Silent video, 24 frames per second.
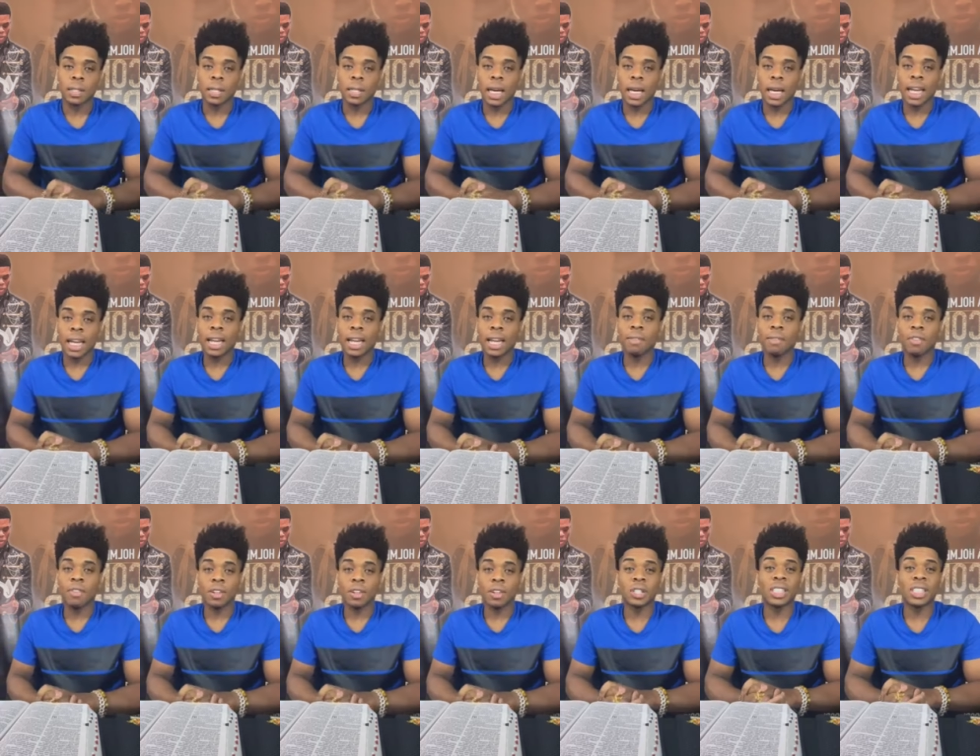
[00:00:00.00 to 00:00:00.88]
And in
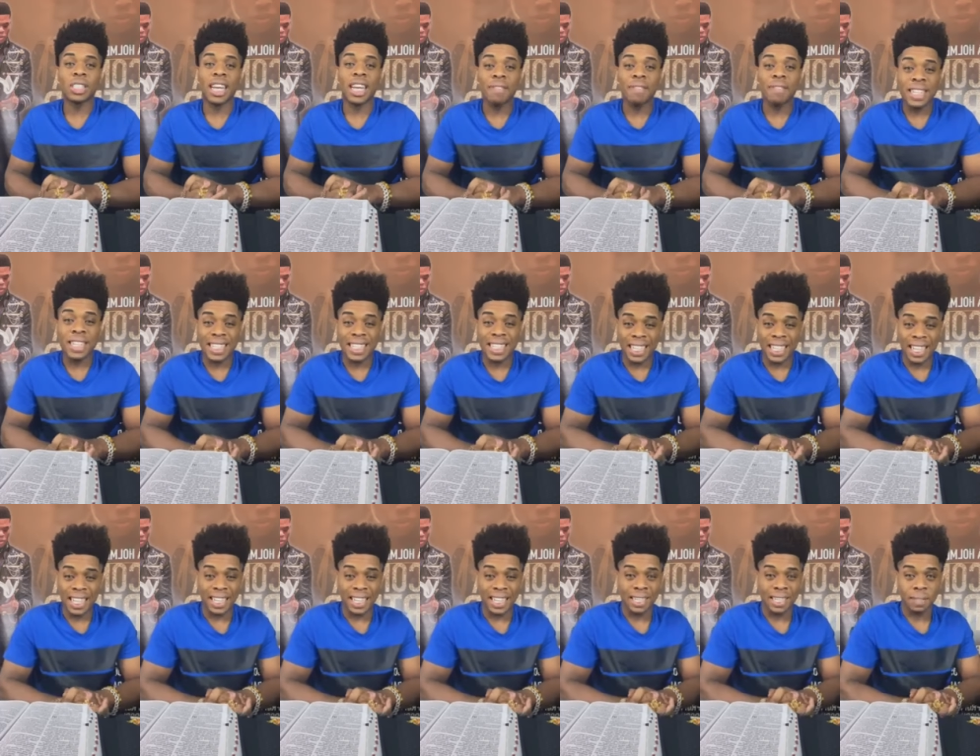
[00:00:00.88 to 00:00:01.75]
verse
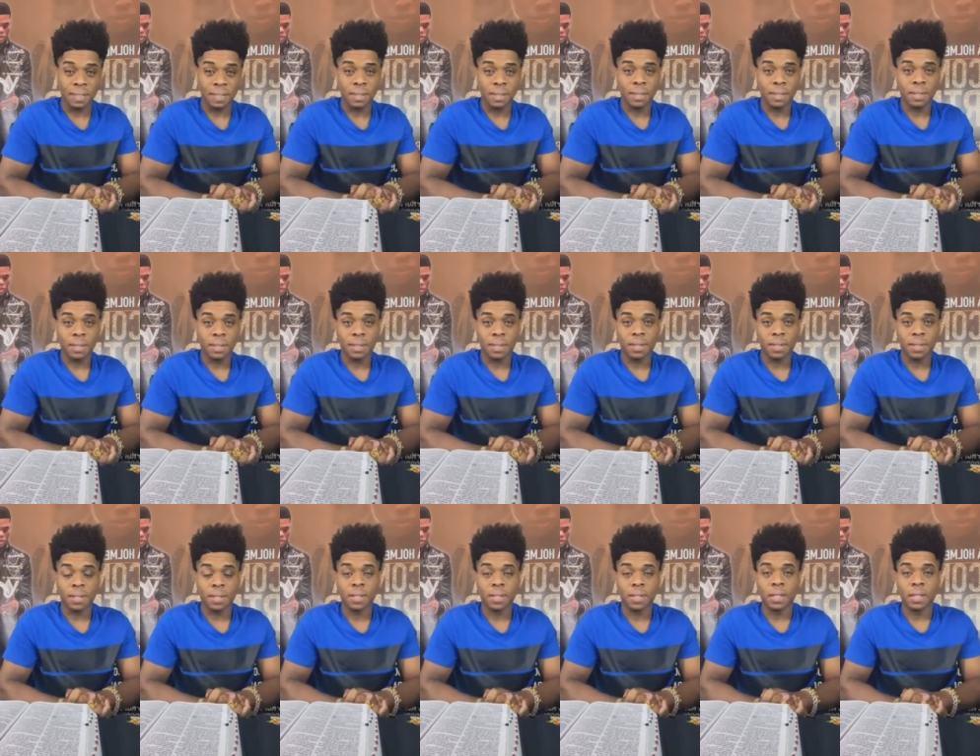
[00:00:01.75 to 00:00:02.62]
17
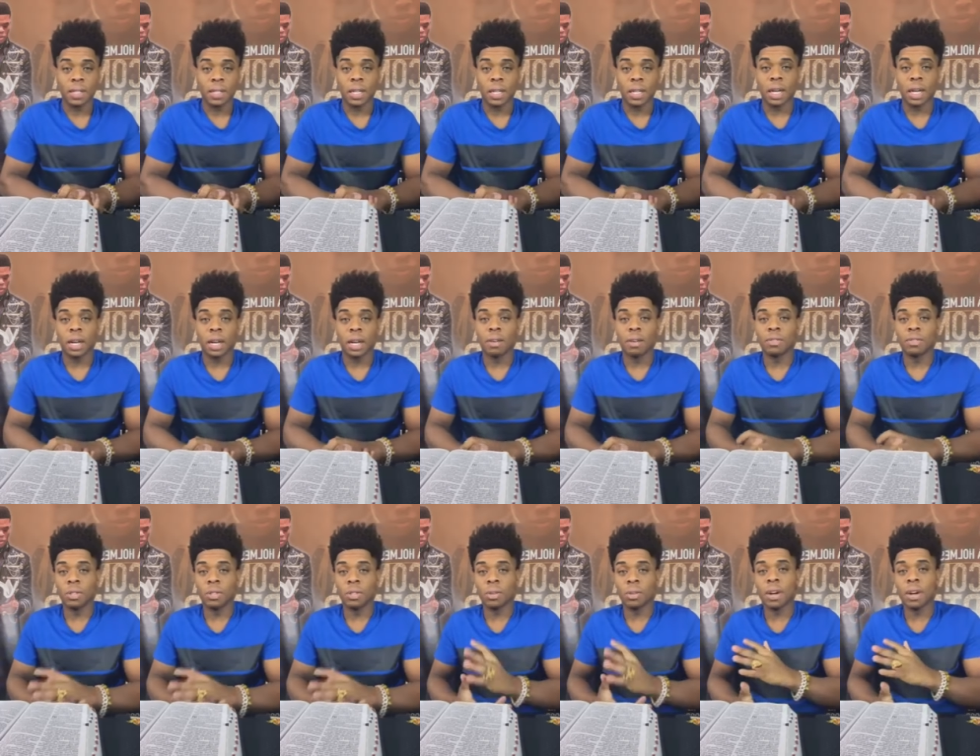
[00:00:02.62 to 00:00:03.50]
of
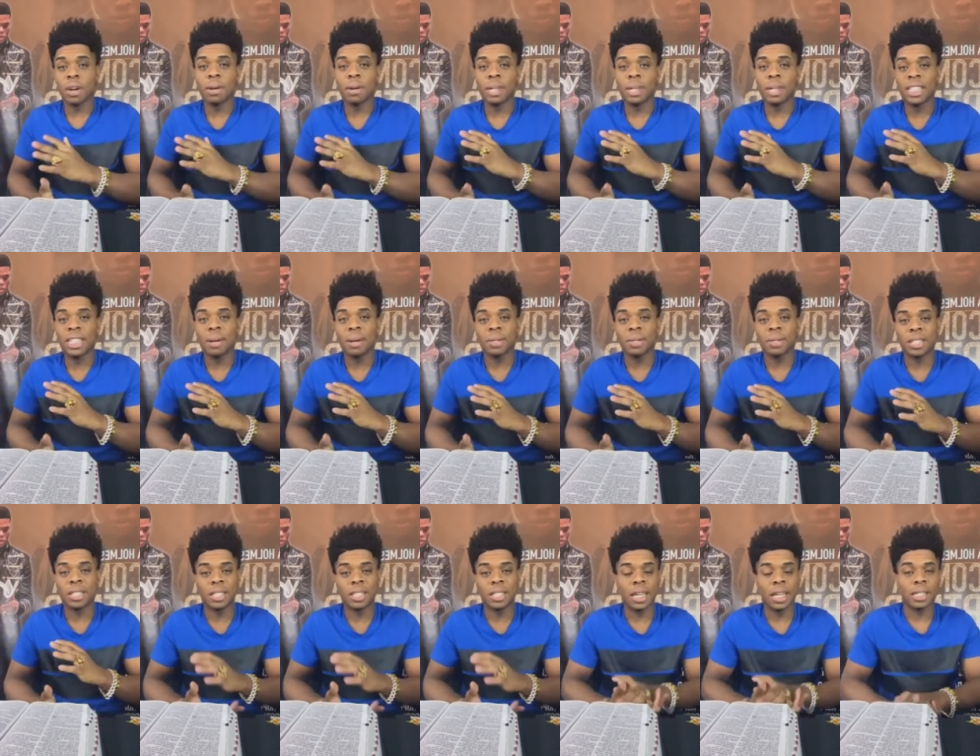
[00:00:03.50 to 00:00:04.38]
Deuteronomy chapter
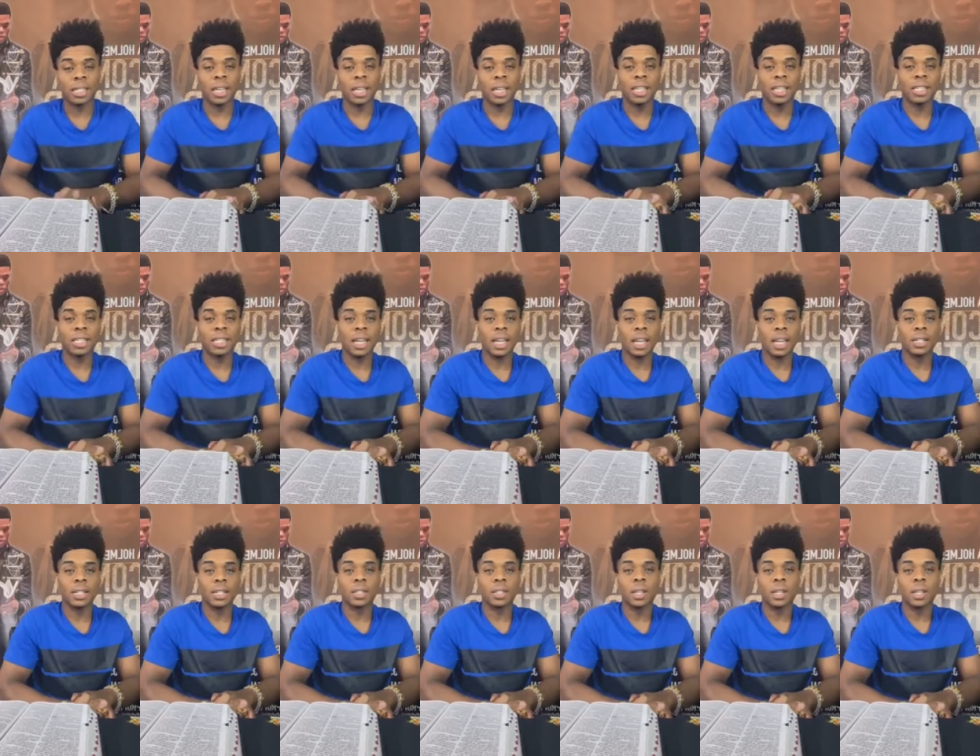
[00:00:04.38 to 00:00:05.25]
6, it
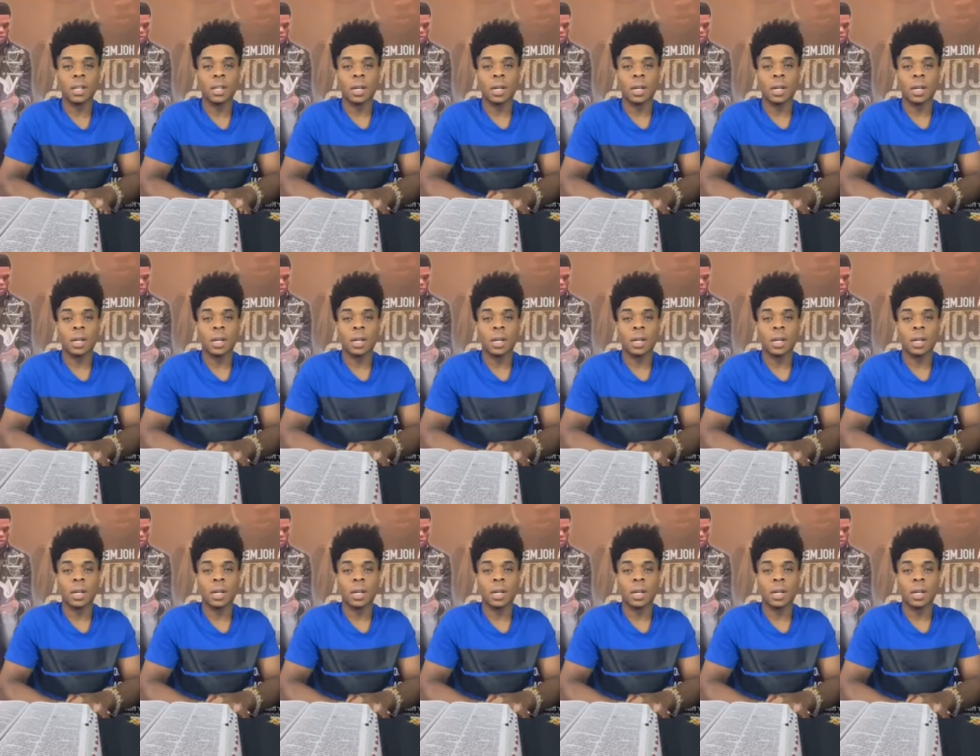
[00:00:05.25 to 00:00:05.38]
says,